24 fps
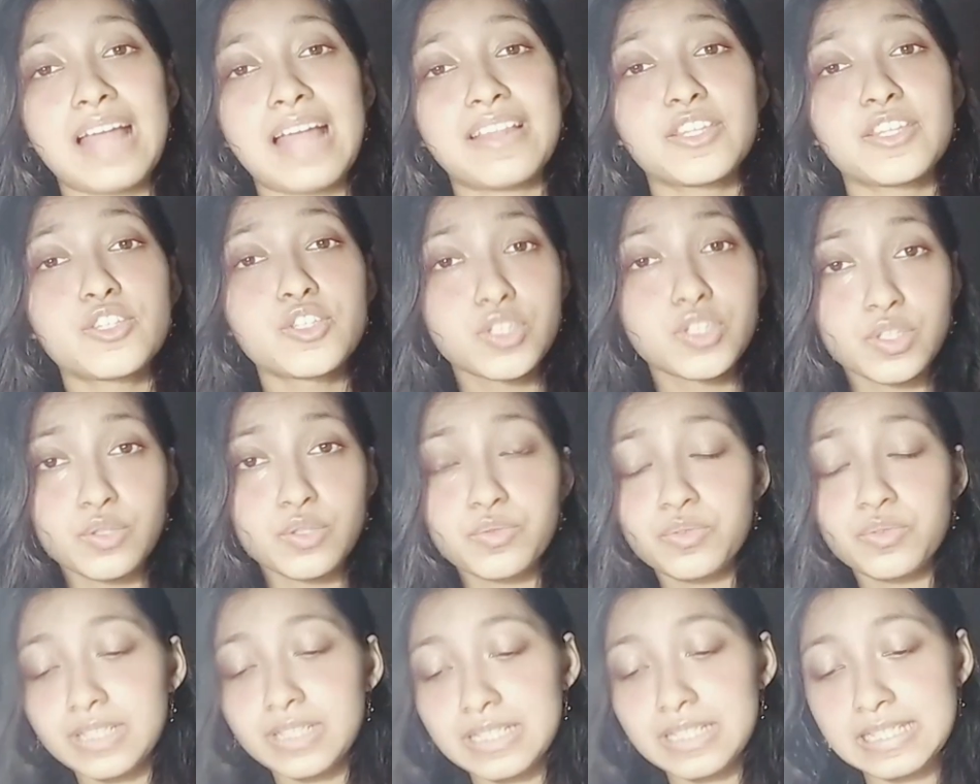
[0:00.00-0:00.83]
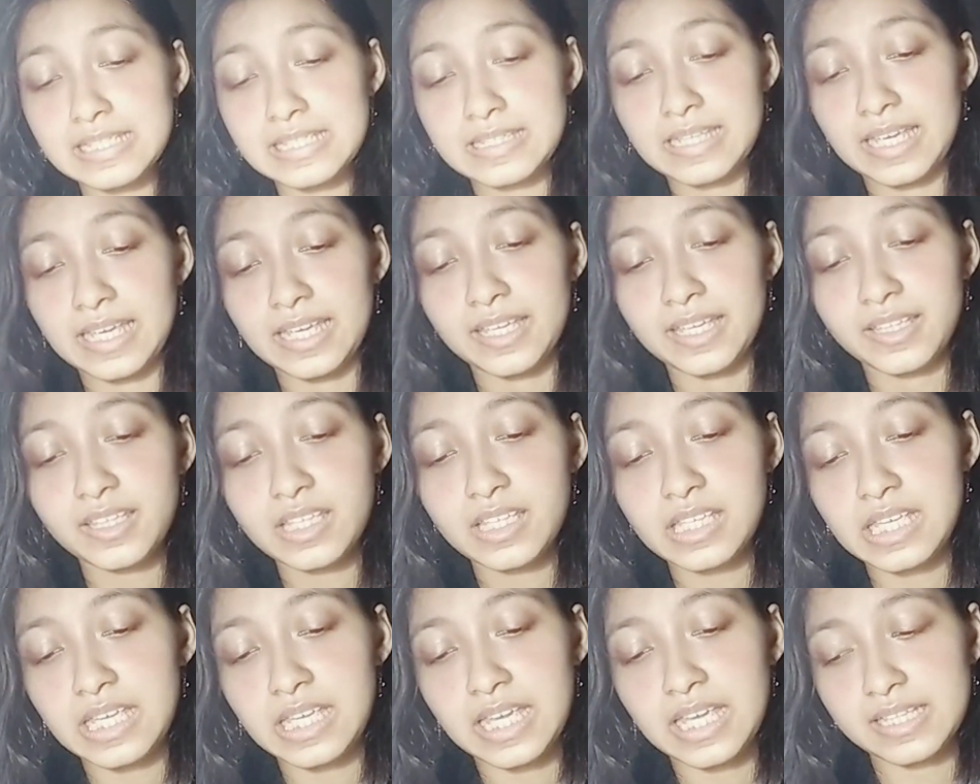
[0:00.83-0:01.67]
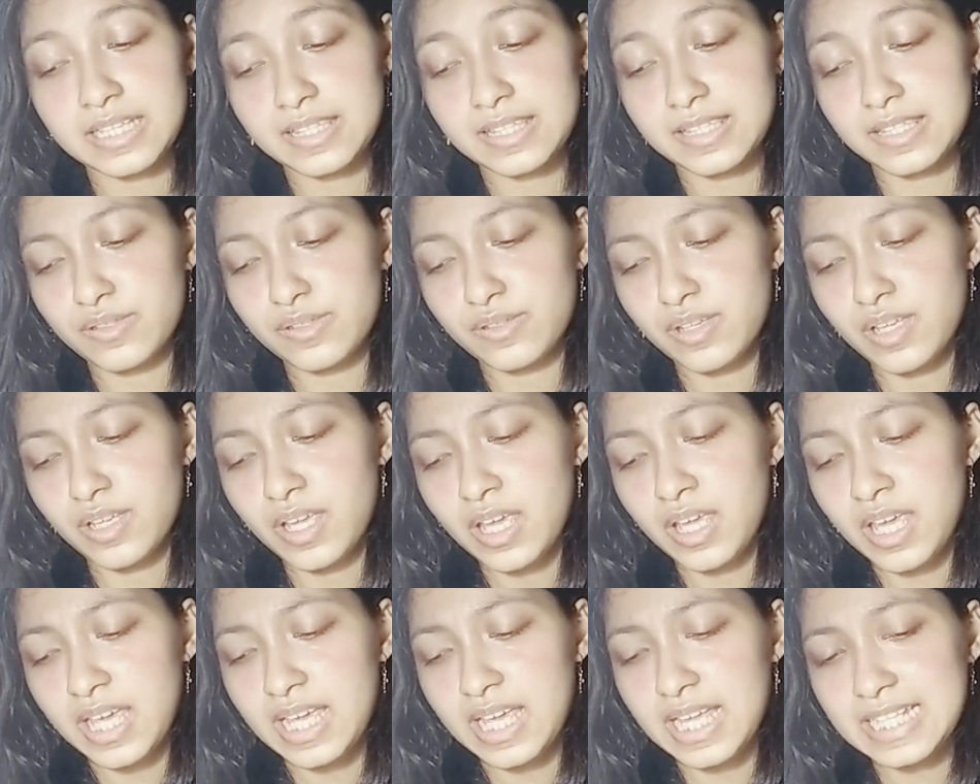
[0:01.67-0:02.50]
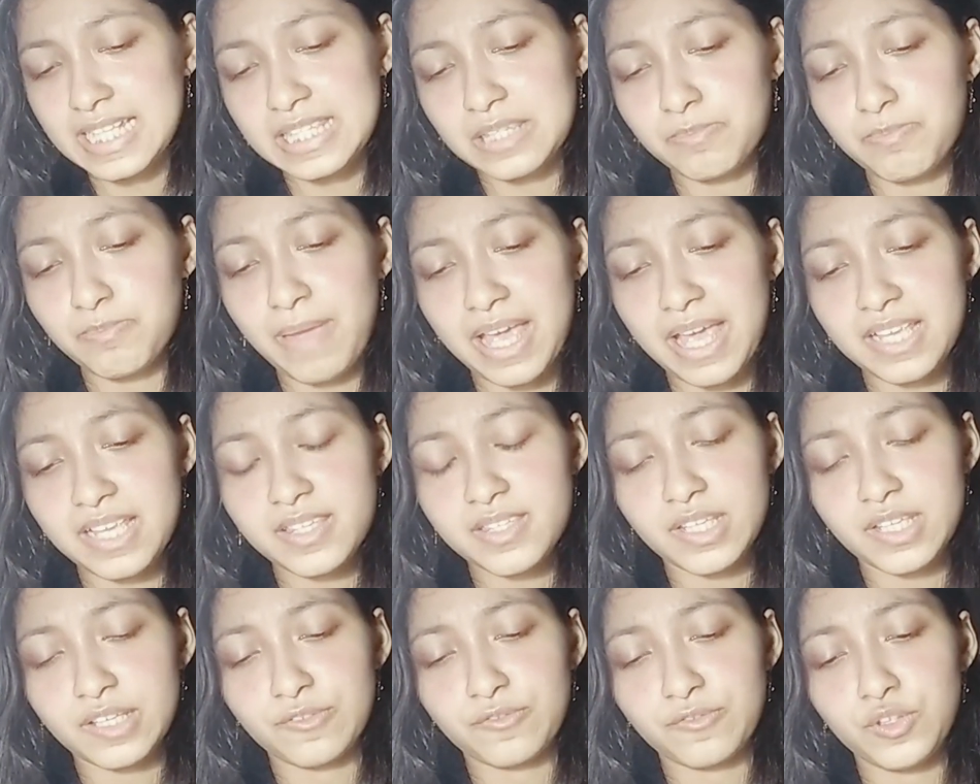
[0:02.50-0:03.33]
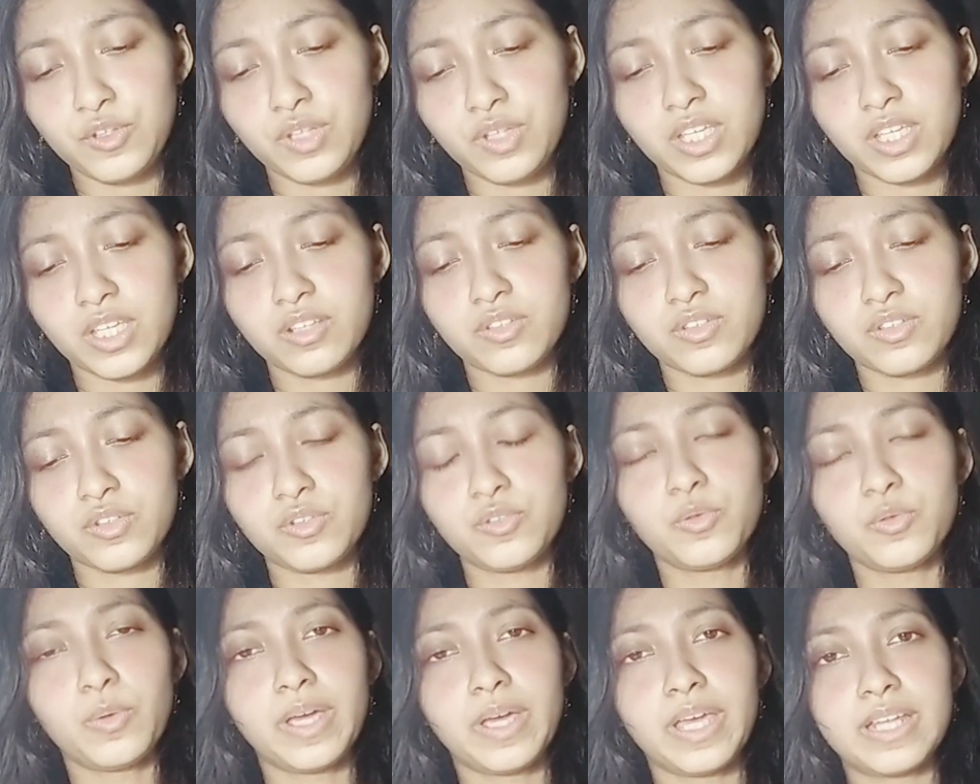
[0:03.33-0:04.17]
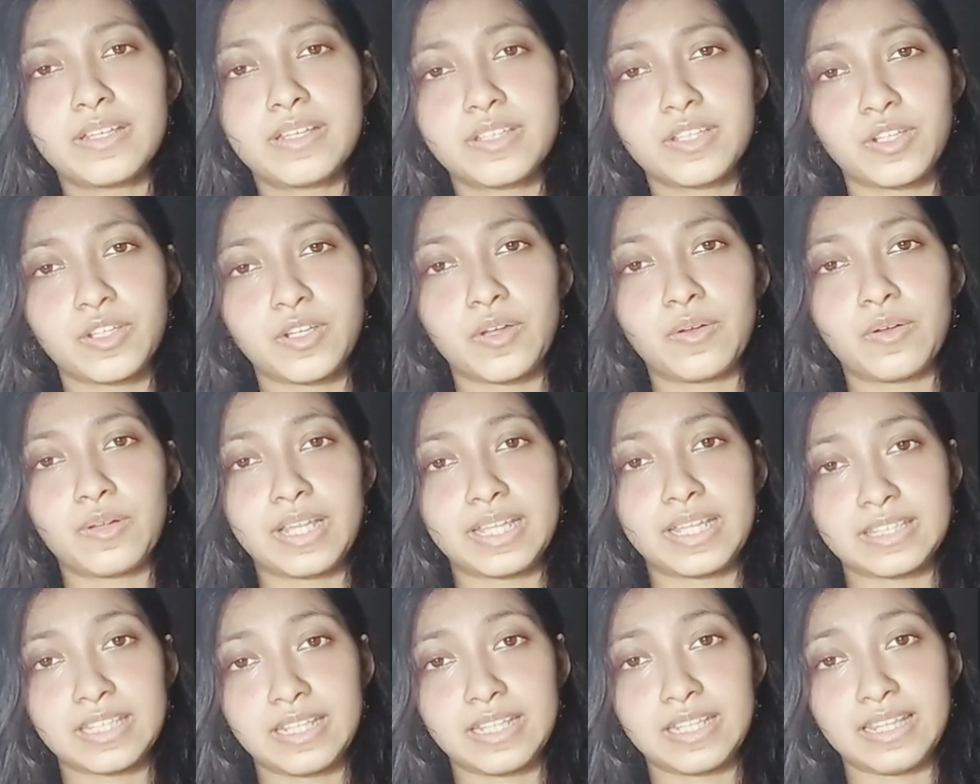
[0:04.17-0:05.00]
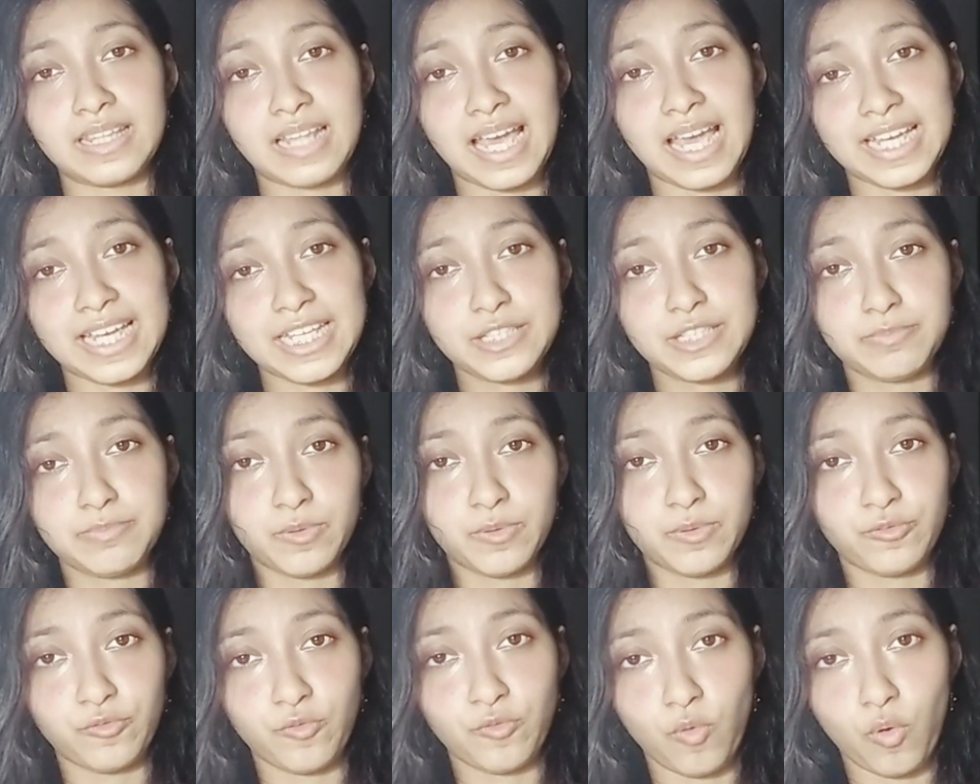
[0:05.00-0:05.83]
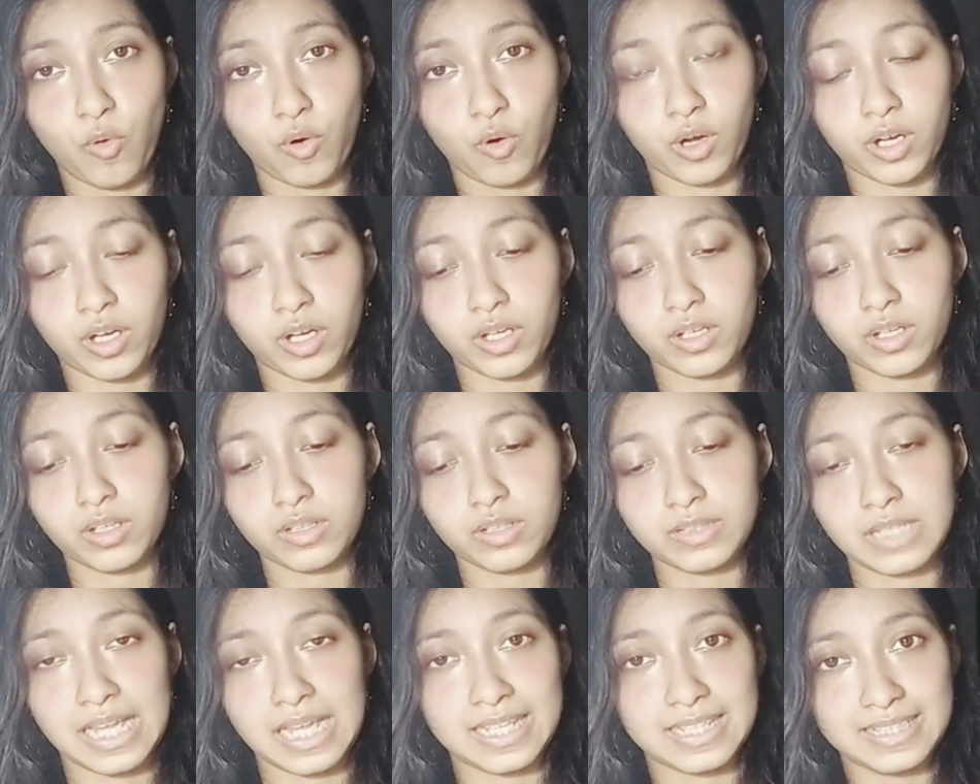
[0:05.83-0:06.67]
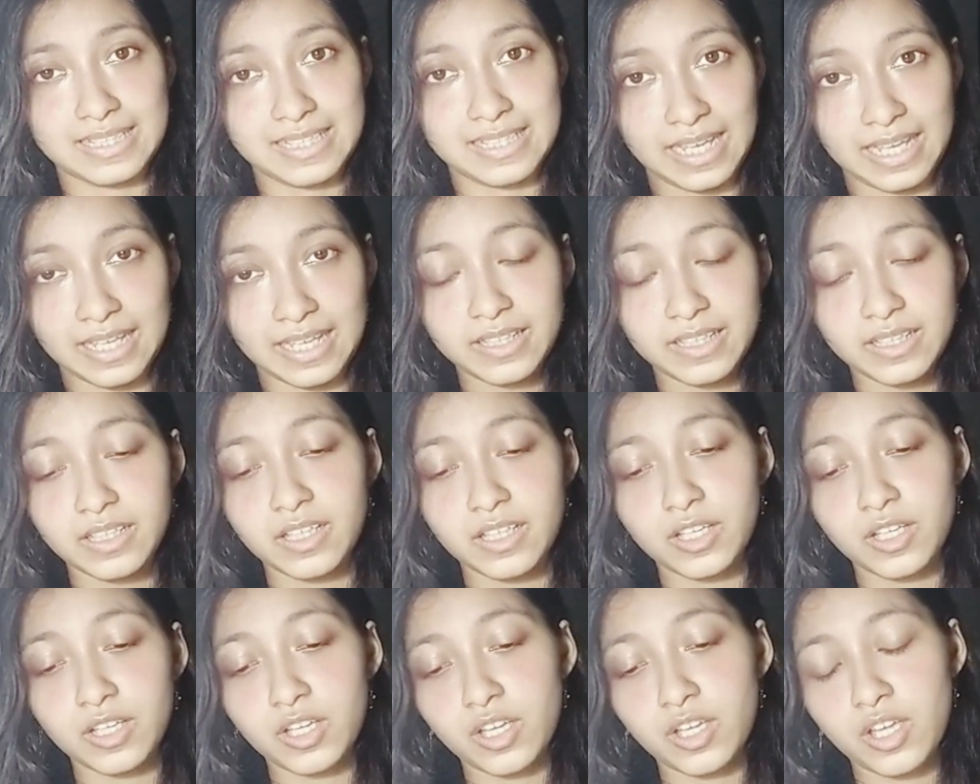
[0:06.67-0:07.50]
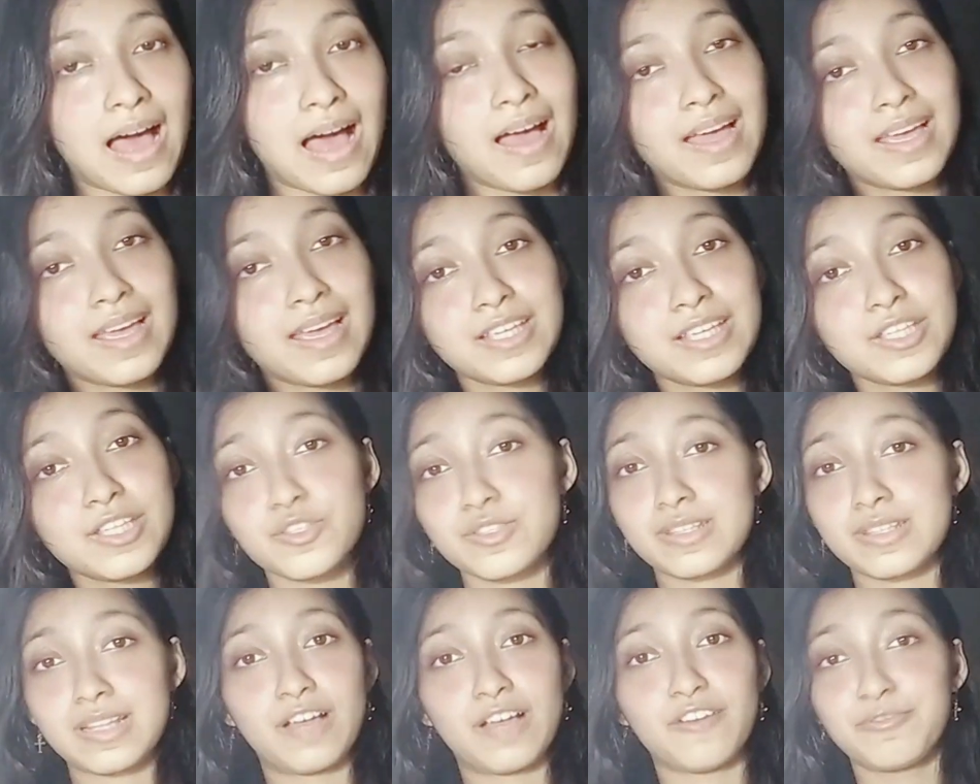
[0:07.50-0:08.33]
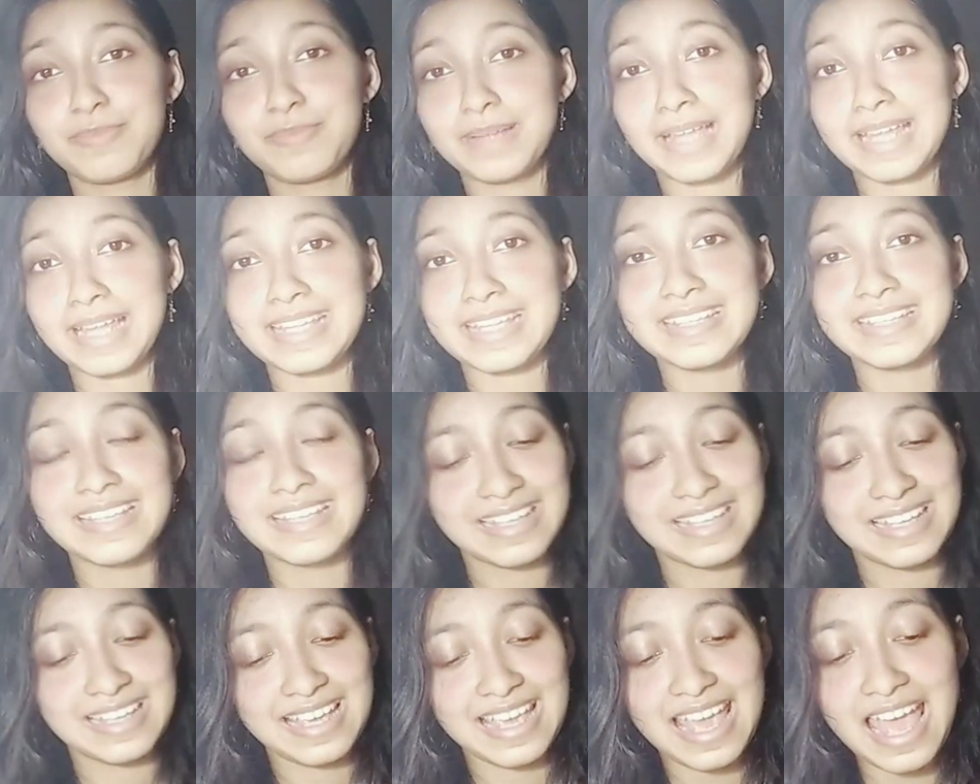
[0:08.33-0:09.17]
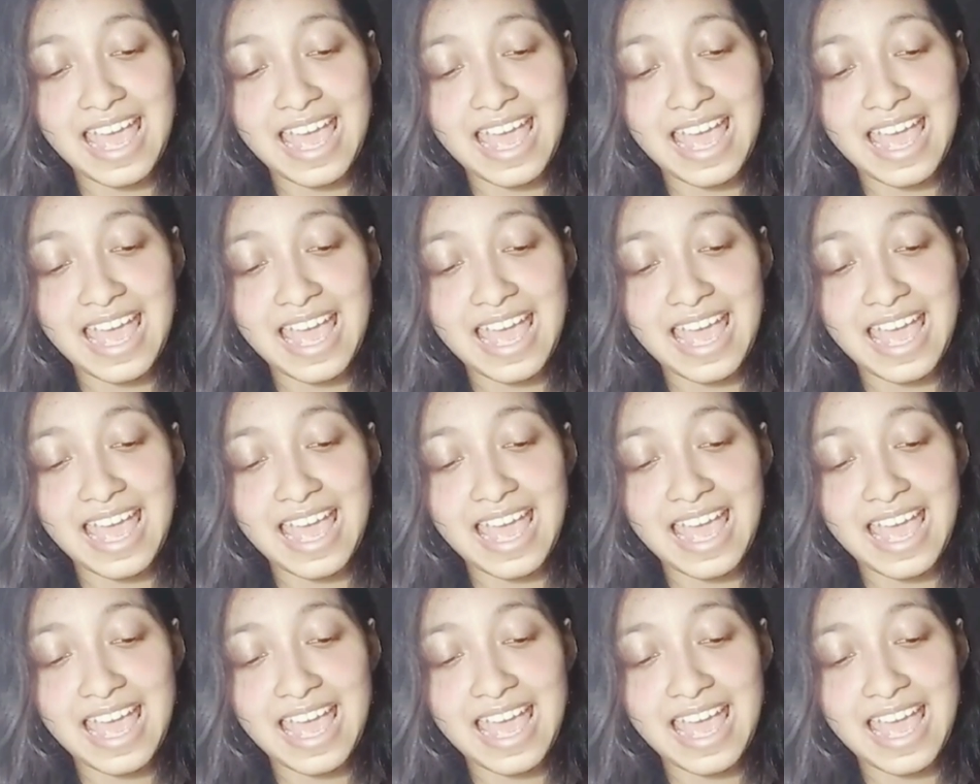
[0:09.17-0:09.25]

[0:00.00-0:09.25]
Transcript: And this to-do list thing, it's best if you can do it, you know, like the night before that day. I just love planning.